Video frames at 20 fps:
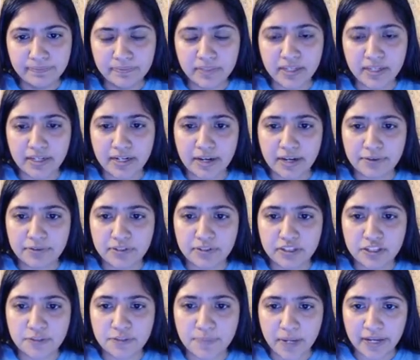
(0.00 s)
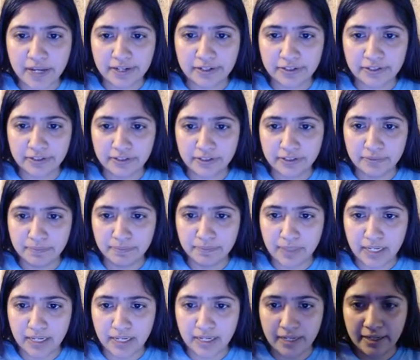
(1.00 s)
and I was inspired
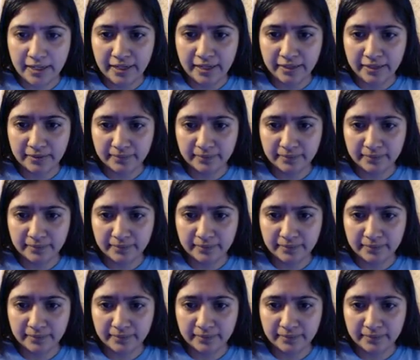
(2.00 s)
by